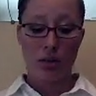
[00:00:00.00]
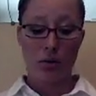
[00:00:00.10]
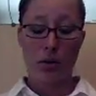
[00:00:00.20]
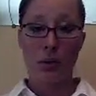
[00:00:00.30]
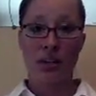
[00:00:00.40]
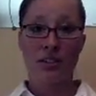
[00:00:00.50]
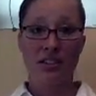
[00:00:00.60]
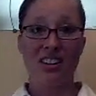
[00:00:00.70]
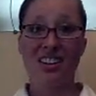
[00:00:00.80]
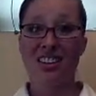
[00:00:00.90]
The biggest
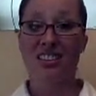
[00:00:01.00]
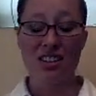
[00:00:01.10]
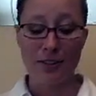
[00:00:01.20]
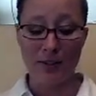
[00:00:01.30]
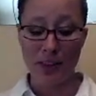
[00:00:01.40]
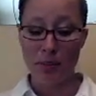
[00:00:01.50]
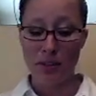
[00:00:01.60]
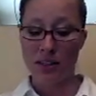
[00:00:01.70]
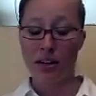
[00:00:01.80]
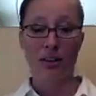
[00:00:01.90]
thing is if they
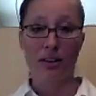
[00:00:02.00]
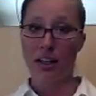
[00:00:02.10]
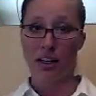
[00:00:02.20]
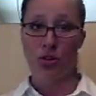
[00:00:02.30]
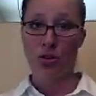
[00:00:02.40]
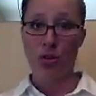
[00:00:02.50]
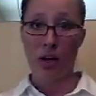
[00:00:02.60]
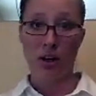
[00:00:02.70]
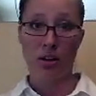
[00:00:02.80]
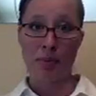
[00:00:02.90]
miss out on the latest
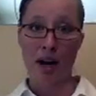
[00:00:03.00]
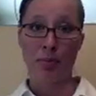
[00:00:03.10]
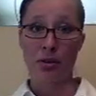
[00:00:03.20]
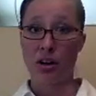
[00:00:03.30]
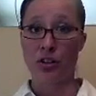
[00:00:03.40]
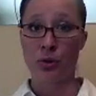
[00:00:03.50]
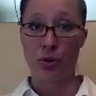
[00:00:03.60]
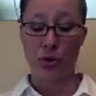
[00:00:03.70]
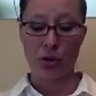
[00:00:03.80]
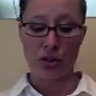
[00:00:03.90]
trend or pop star to
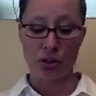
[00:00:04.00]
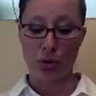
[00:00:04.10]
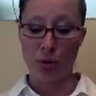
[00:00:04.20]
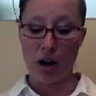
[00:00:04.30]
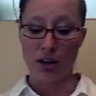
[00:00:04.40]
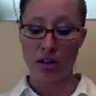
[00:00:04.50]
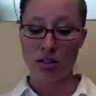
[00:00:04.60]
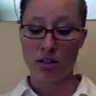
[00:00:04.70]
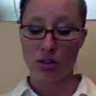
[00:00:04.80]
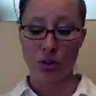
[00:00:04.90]
endorse their
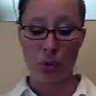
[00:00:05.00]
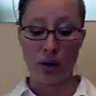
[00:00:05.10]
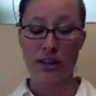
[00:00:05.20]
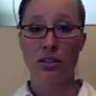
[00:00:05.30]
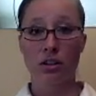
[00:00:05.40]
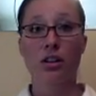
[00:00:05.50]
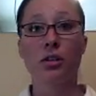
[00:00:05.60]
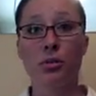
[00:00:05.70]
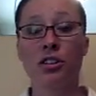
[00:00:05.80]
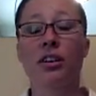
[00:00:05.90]
products or toys, they're going
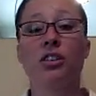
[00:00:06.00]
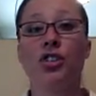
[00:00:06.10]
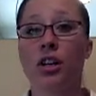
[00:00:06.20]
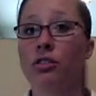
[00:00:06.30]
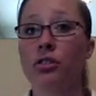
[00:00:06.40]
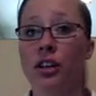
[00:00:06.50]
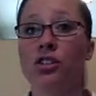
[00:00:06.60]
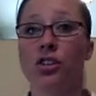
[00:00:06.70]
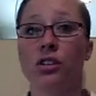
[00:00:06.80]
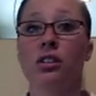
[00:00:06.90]
to miss out on
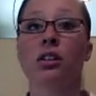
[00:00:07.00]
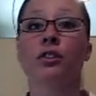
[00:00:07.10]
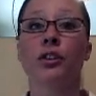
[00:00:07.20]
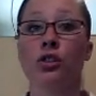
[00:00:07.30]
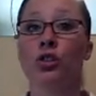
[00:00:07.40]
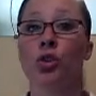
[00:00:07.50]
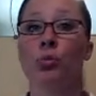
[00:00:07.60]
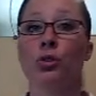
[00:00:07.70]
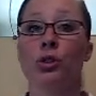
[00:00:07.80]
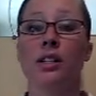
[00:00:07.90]
generations of
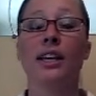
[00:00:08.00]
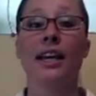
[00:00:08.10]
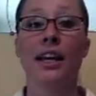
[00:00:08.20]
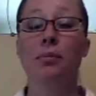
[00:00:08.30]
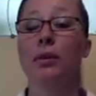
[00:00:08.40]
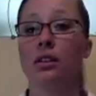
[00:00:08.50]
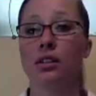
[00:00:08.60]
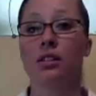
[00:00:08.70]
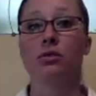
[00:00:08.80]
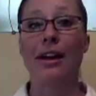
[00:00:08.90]
consumers and
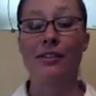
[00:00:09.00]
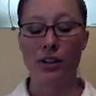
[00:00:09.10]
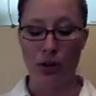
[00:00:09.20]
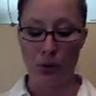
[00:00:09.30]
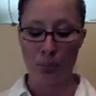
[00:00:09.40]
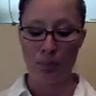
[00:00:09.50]
millions in revenue.